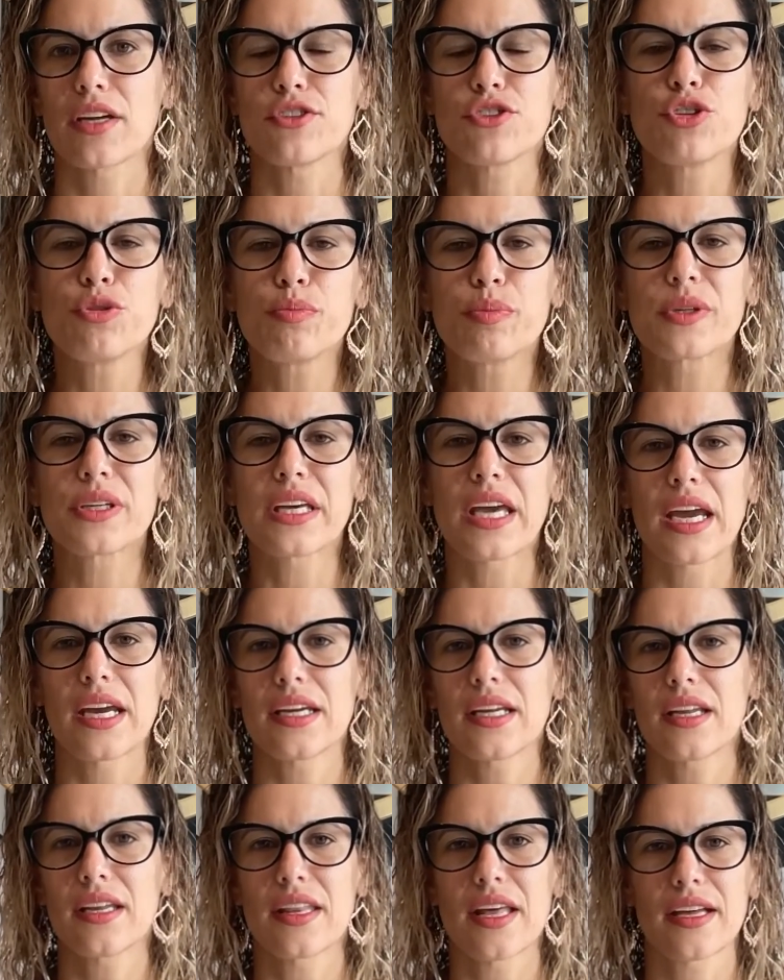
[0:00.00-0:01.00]

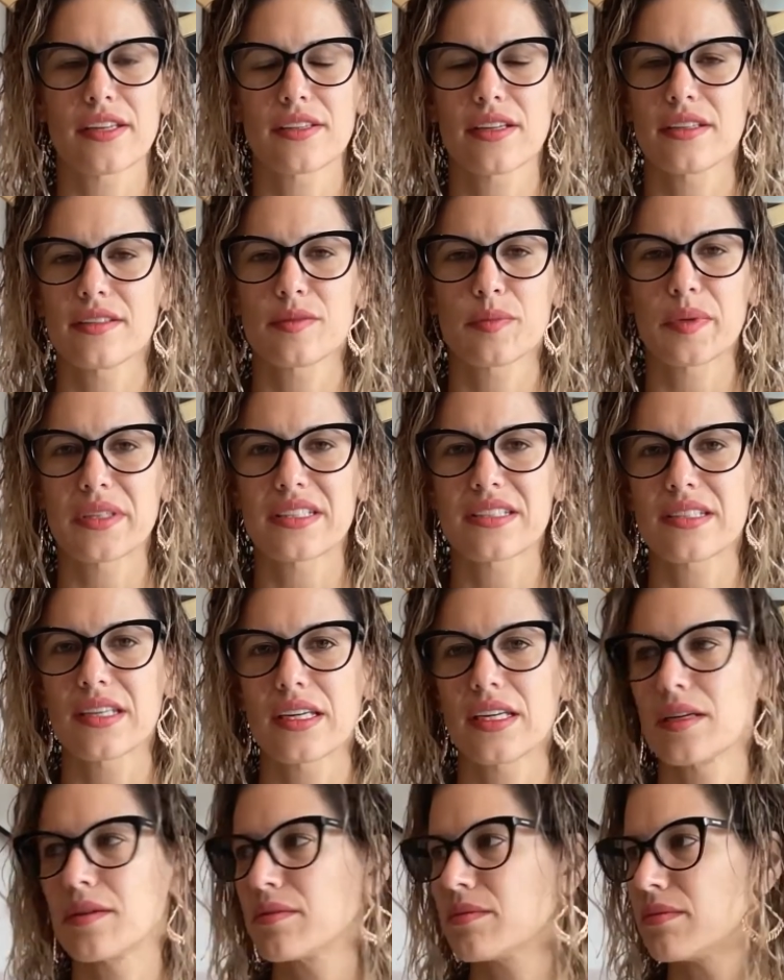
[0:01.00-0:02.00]
duplicated, that it's been
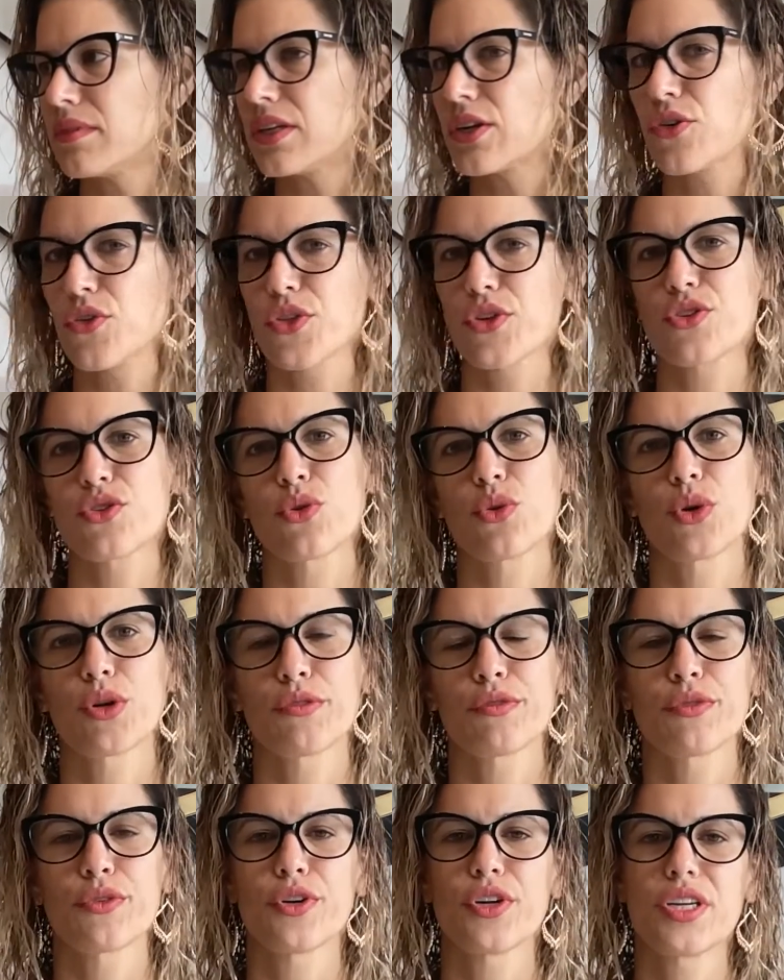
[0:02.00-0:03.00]
sitting near the door
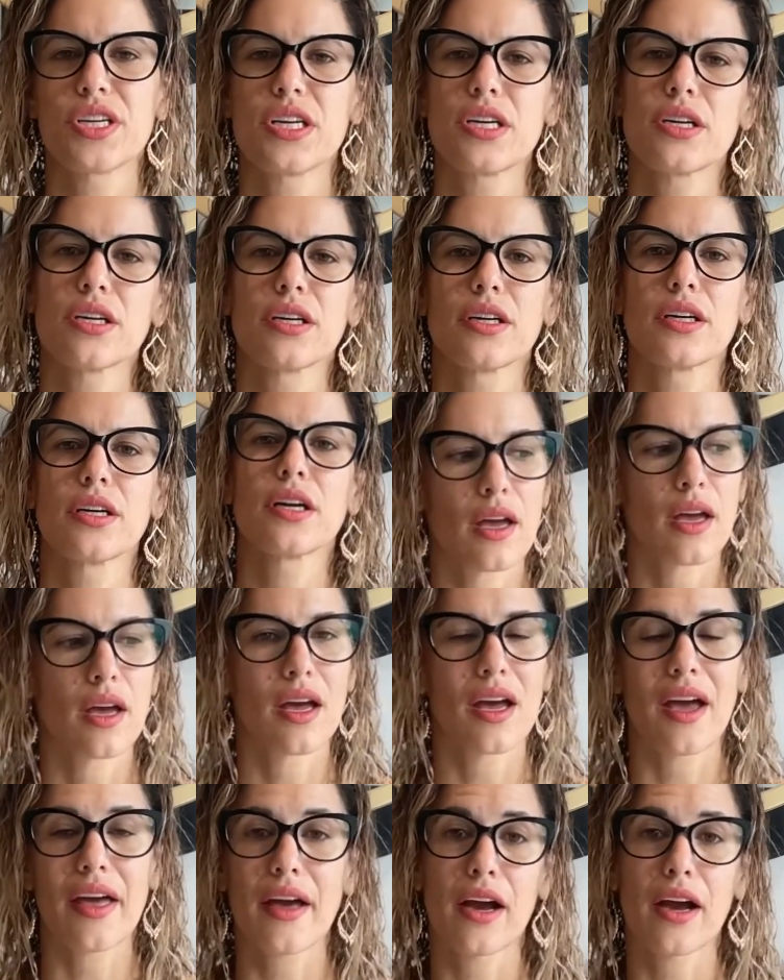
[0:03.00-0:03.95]
for a year, uh,